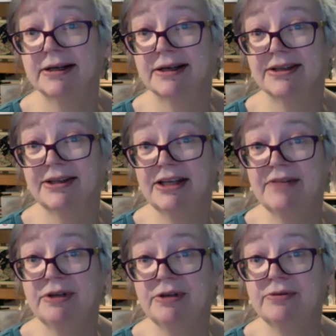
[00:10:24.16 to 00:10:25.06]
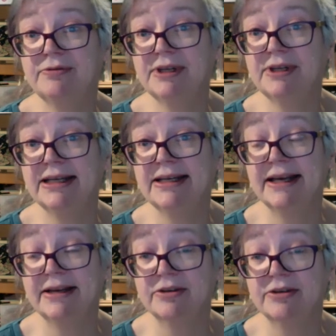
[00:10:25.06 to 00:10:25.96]
leave you feeling
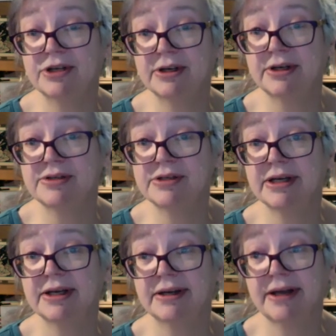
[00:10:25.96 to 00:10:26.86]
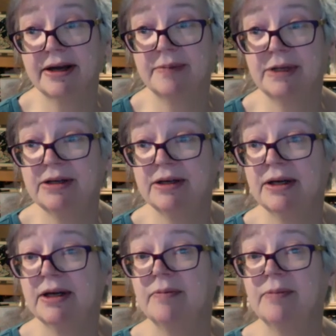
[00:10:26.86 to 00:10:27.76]
energized and happy,
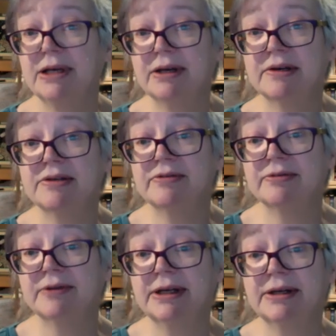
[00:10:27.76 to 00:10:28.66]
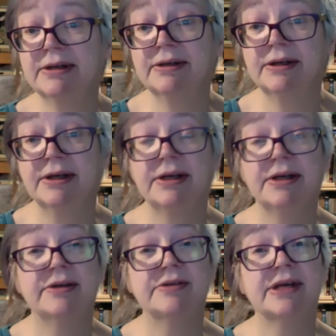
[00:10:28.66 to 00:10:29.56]
because Fran
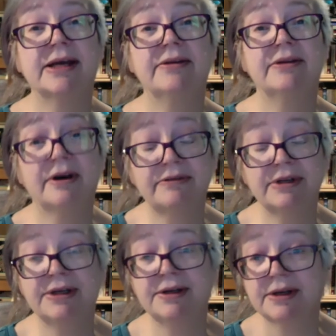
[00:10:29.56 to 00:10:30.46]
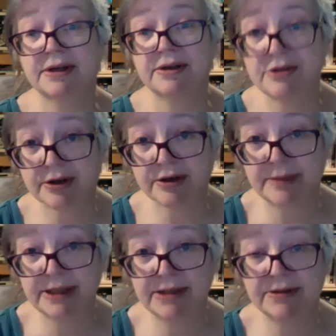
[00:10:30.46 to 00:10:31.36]
is a lovely,
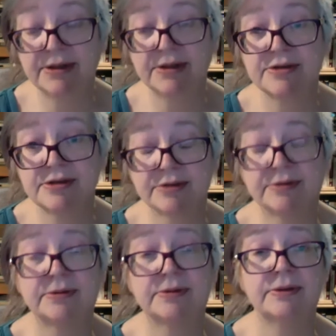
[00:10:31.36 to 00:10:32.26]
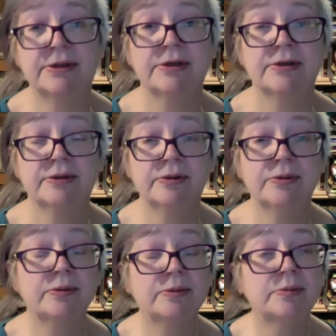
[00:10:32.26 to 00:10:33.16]
charming soul
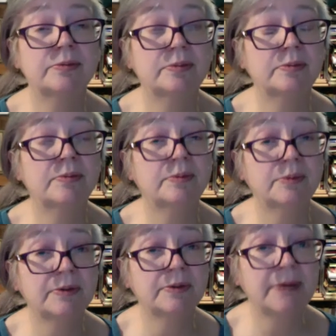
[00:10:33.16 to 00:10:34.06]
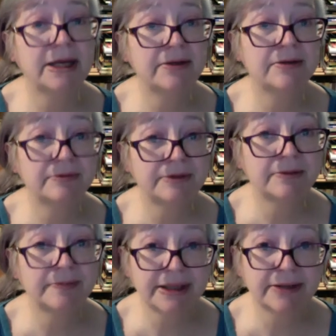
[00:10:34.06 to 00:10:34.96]
who will make you feel
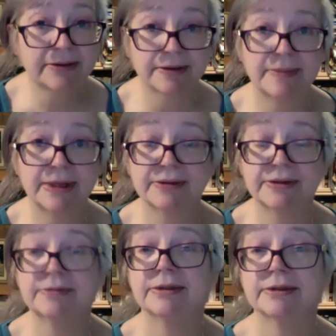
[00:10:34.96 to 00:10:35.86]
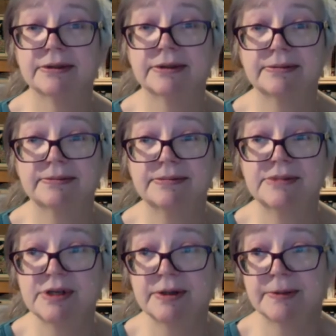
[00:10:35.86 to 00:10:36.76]
better about the world.
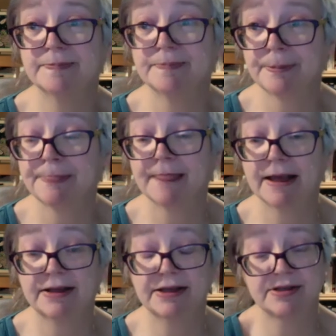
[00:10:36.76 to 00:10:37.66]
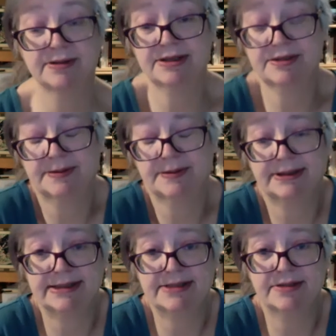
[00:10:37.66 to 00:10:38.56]
So, and that's what
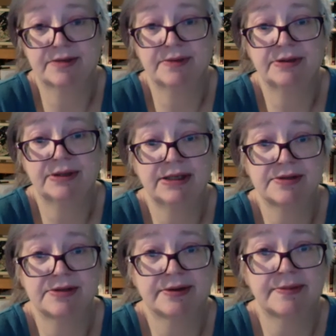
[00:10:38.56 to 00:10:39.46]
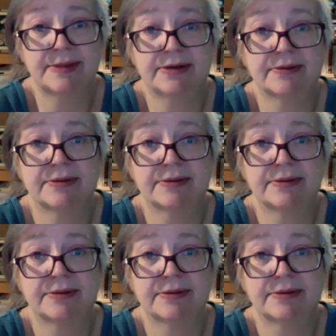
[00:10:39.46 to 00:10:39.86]
this community is all about.